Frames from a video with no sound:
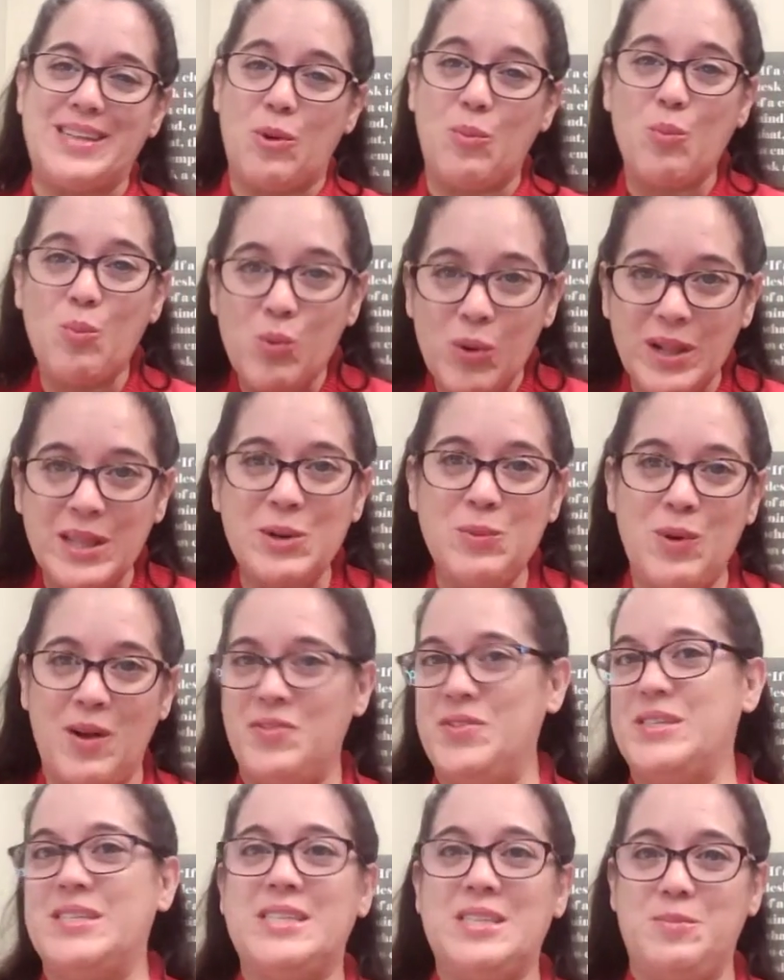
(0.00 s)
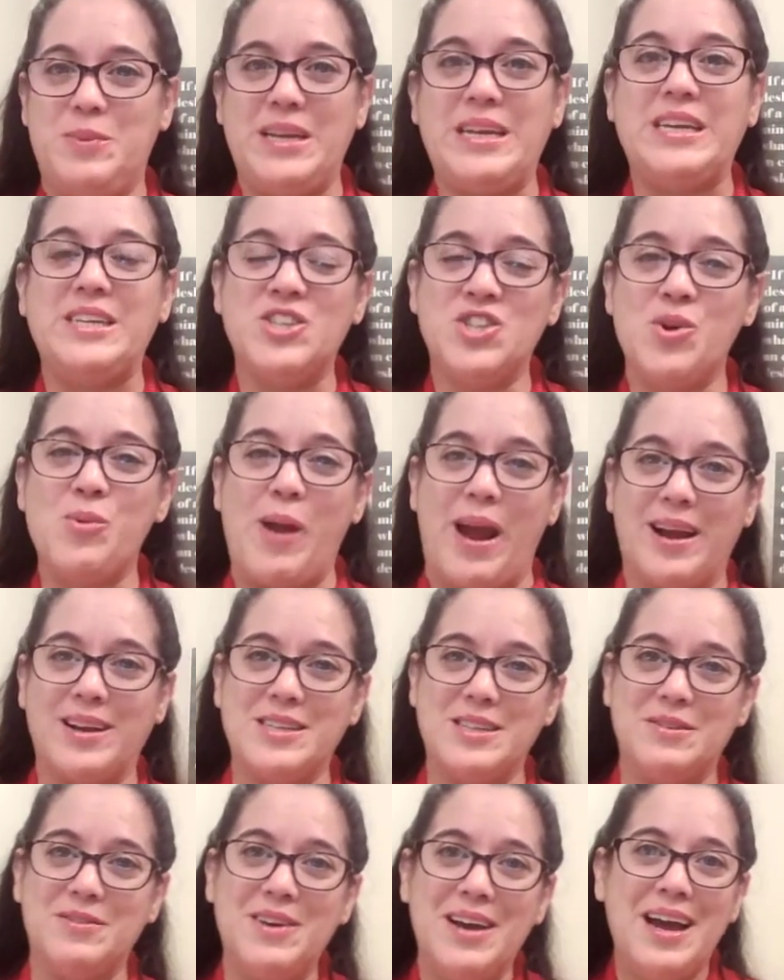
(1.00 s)
I really want this to be
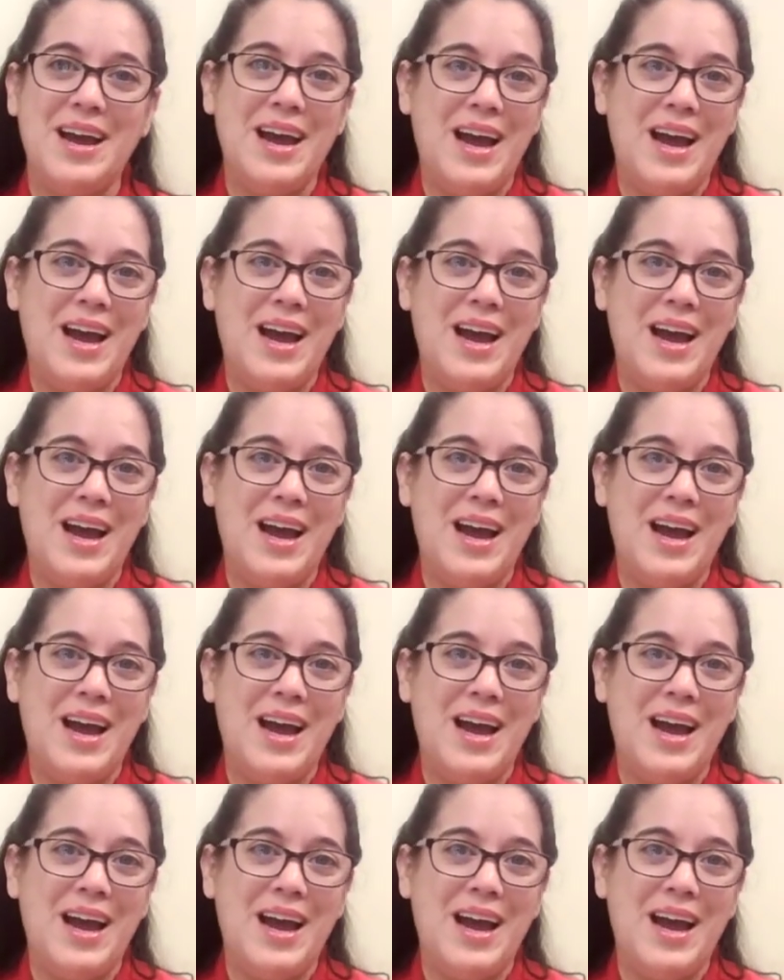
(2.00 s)
interactive.